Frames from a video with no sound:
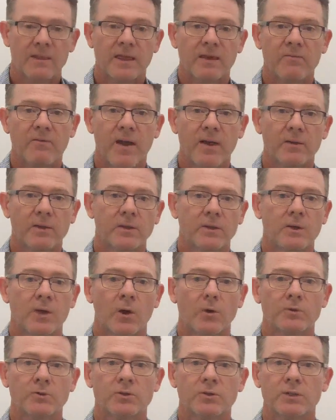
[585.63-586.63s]
they found that
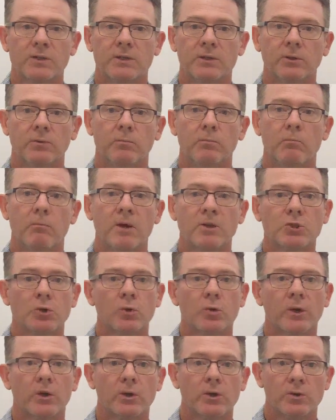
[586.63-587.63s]
the ulcers healed
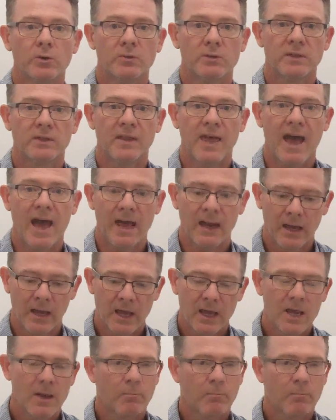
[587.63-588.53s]
much quicker using that.